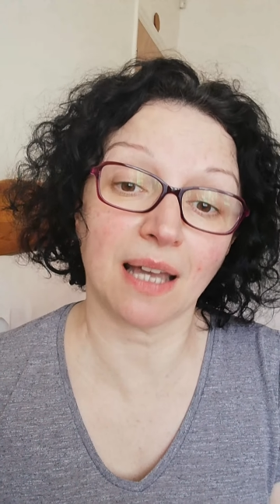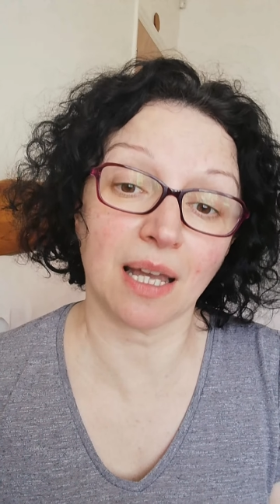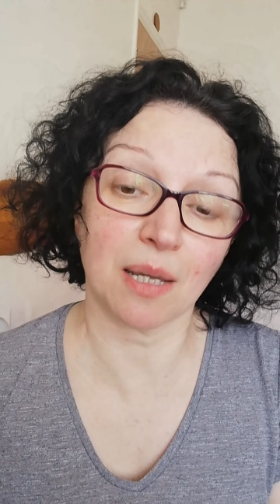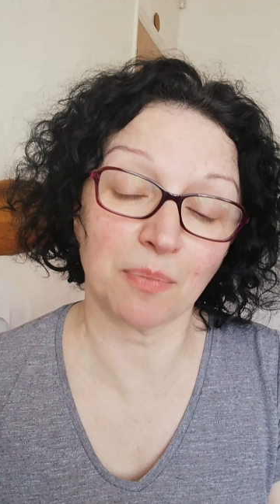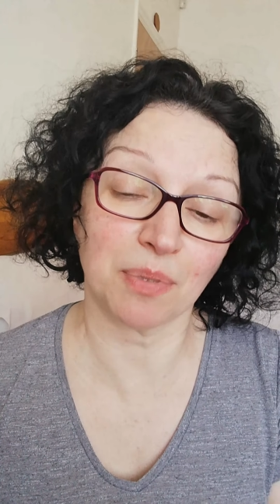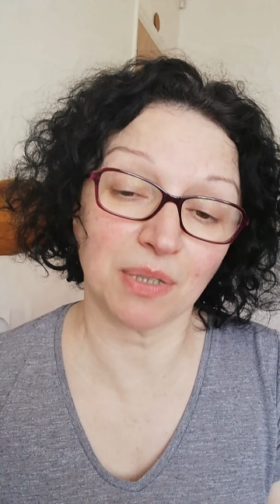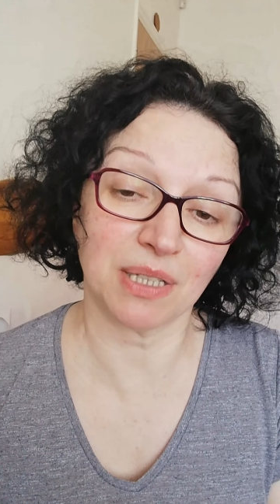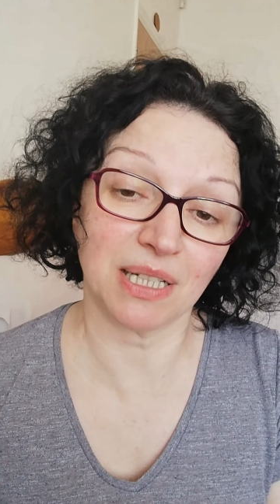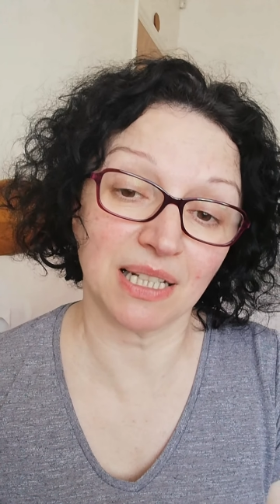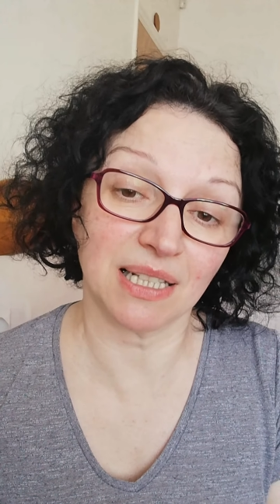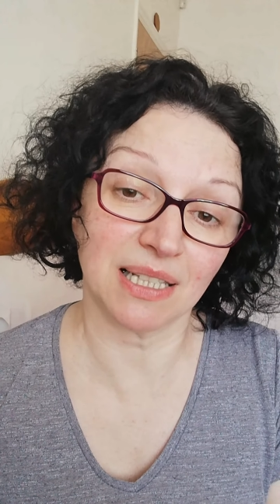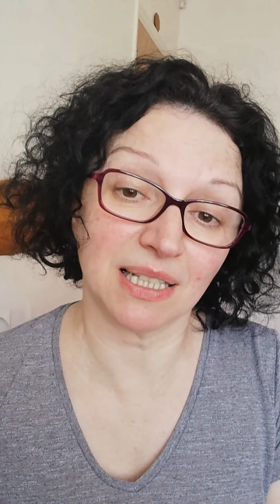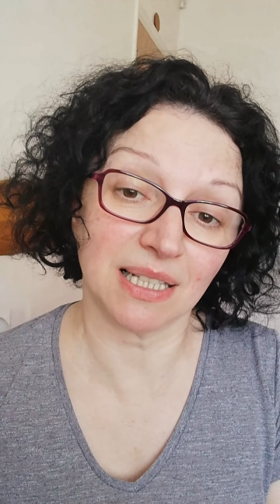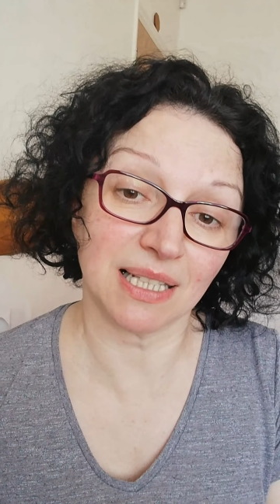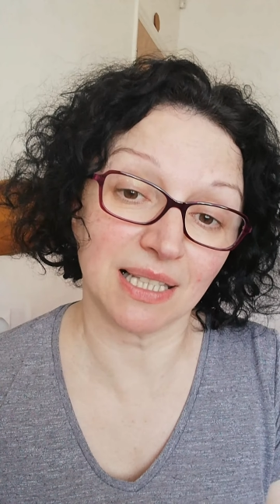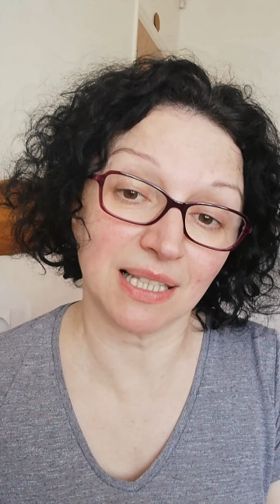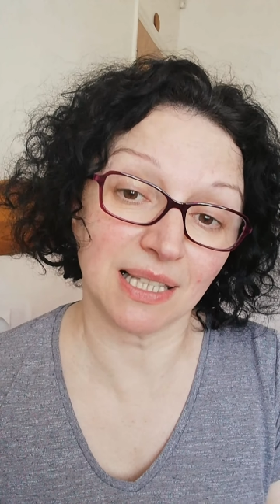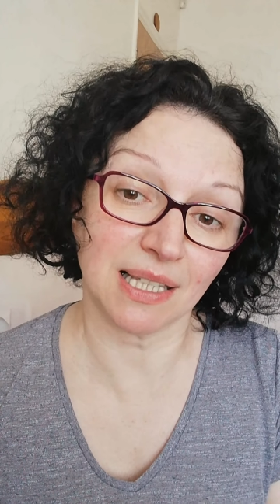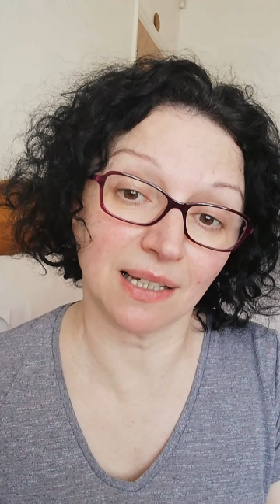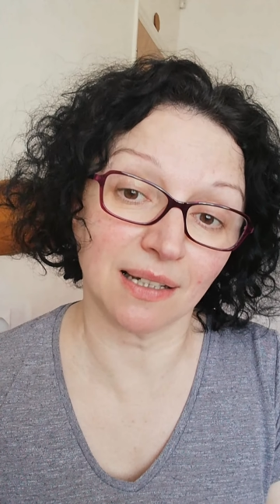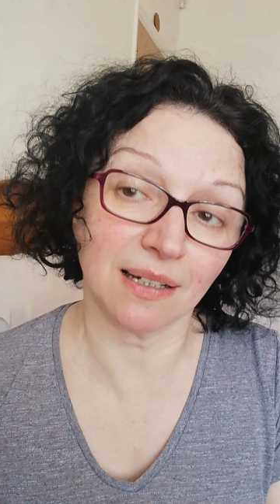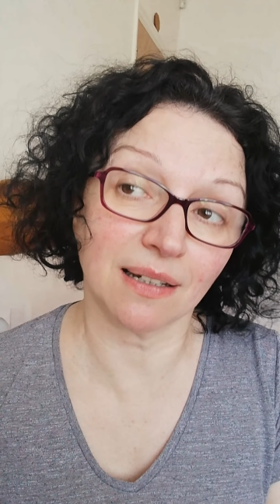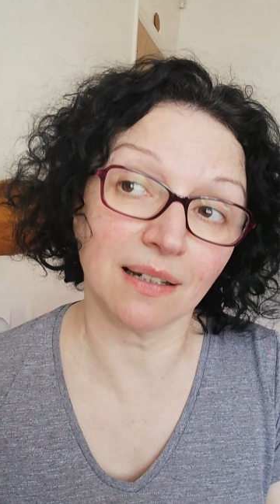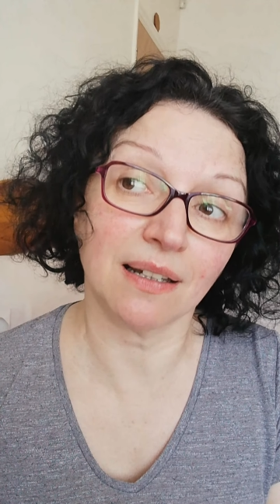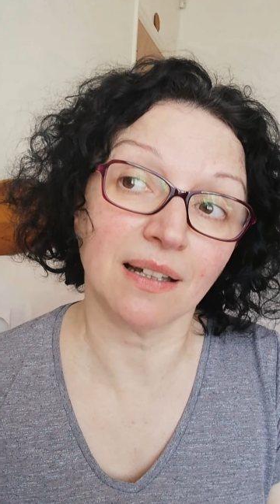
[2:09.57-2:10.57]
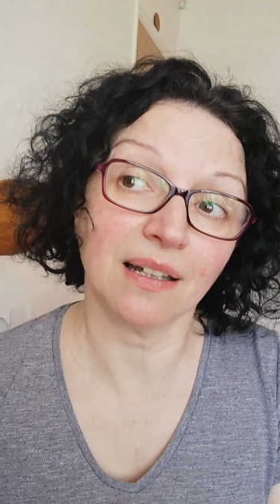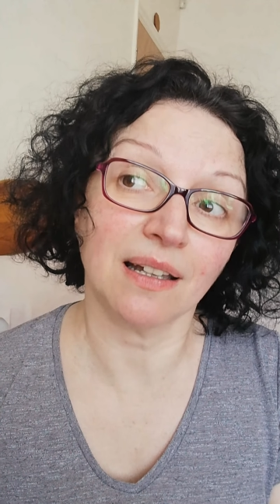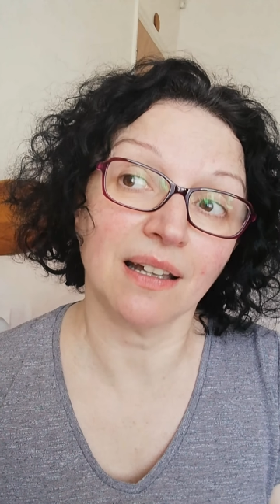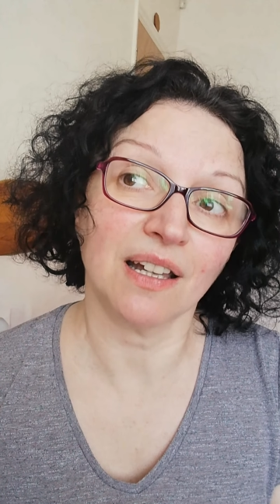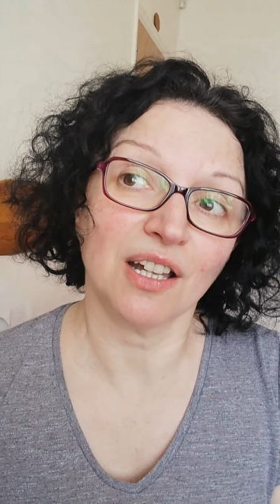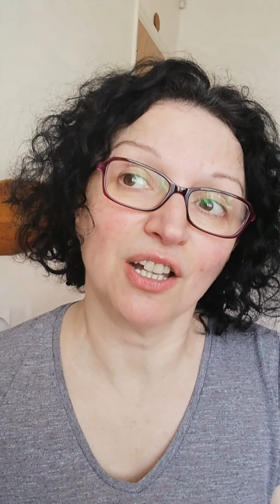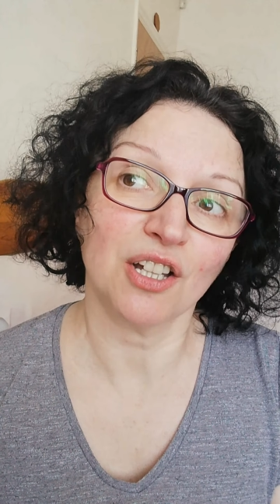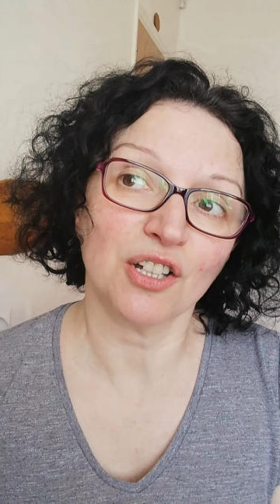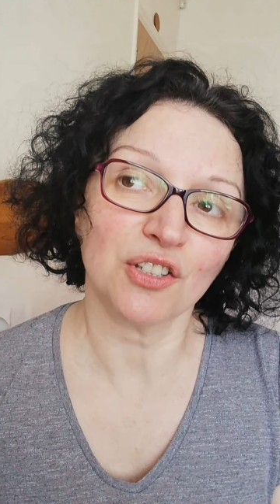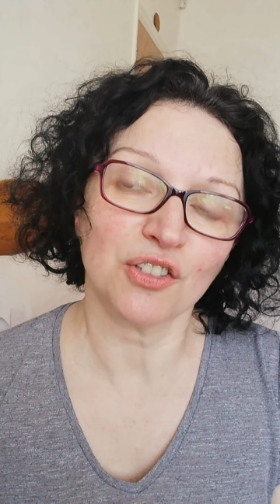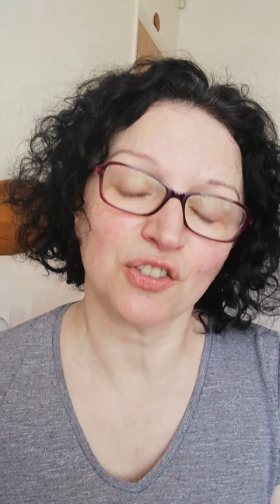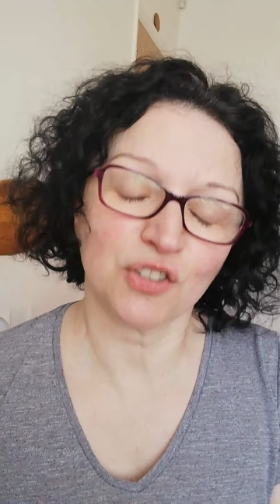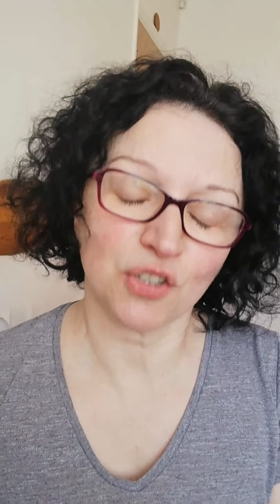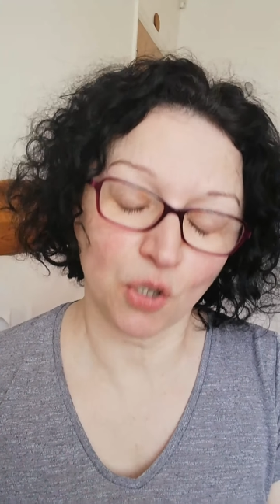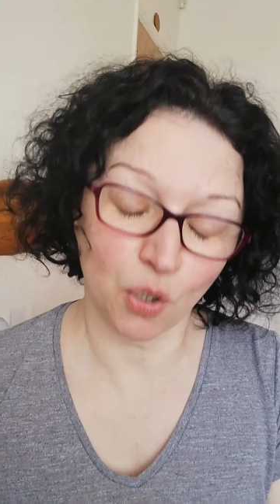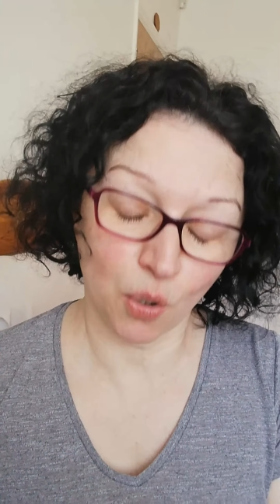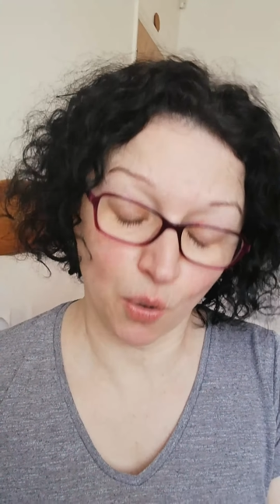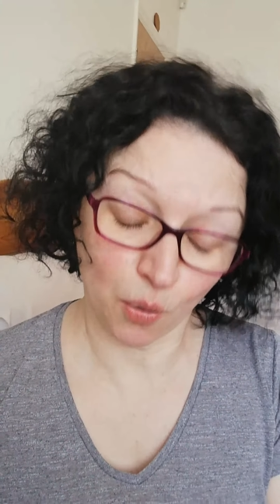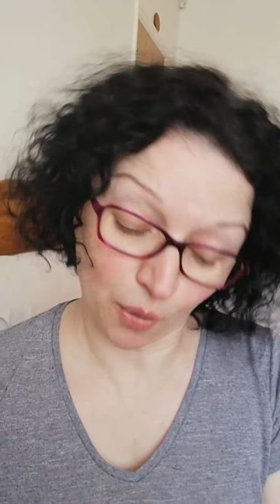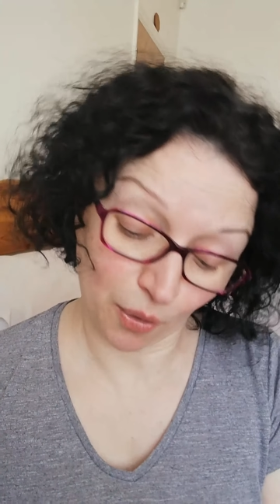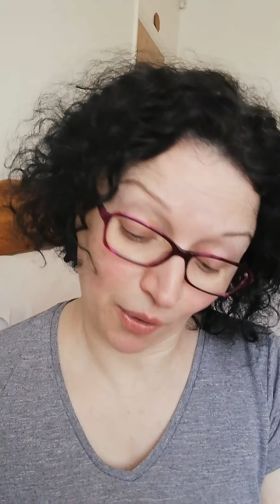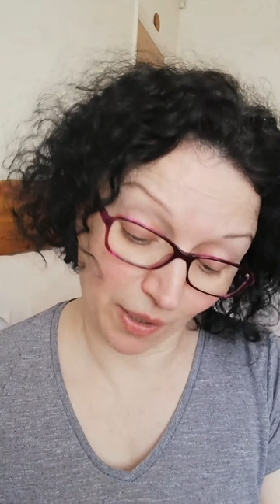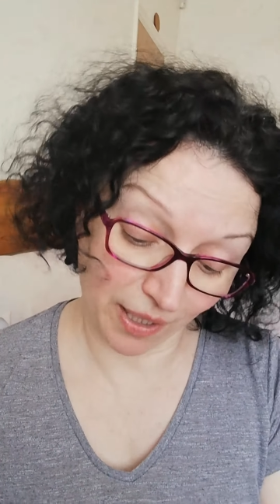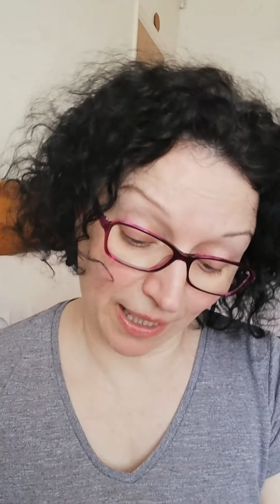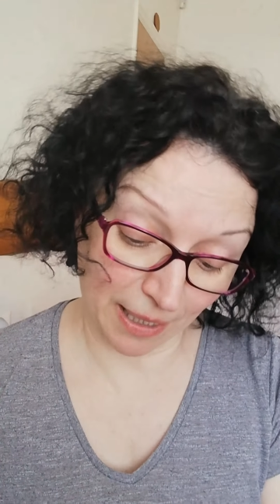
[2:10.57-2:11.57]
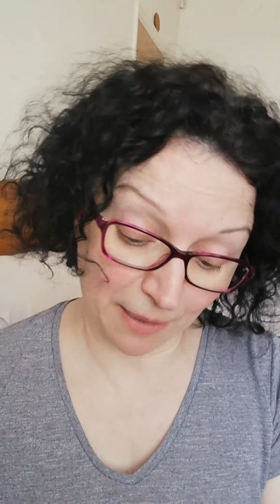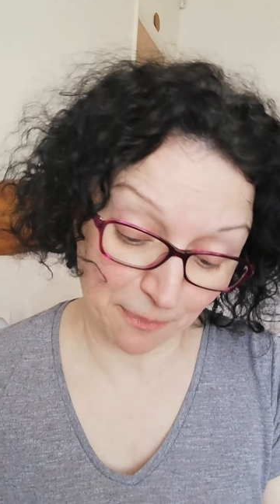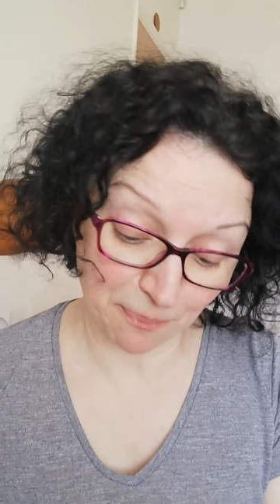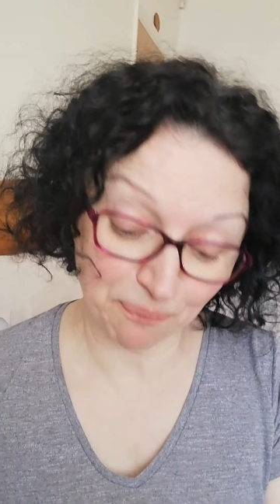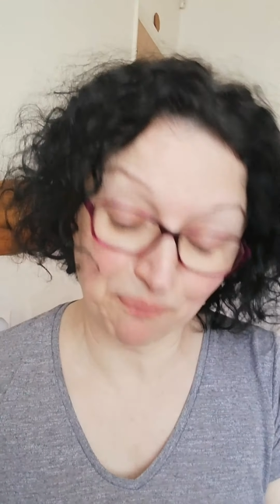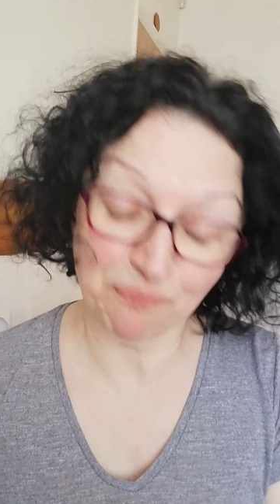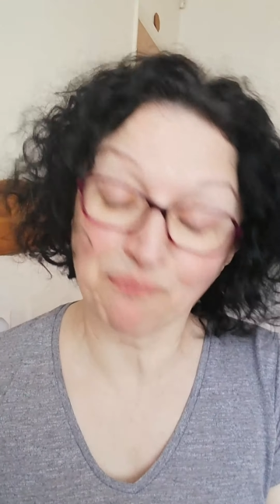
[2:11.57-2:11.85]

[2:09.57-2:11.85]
happening this year so okay